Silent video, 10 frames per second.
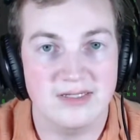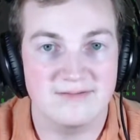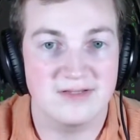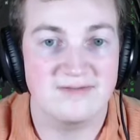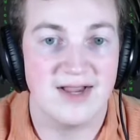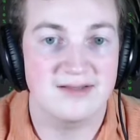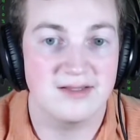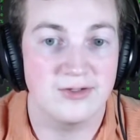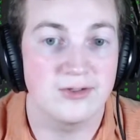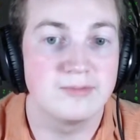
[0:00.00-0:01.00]
given the fact
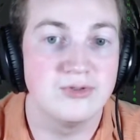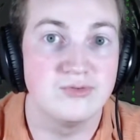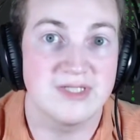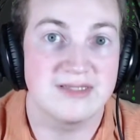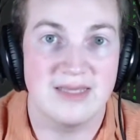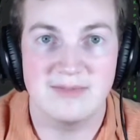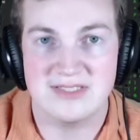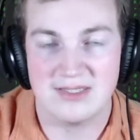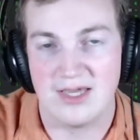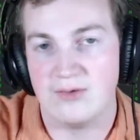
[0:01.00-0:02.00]
that you're using them as
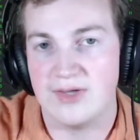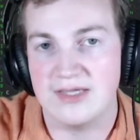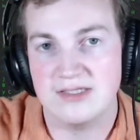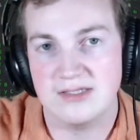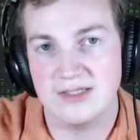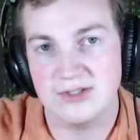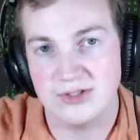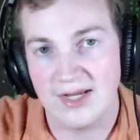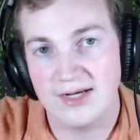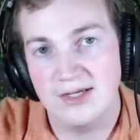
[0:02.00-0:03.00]
the gateway into the
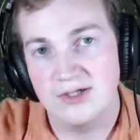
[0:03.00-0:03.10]
internet.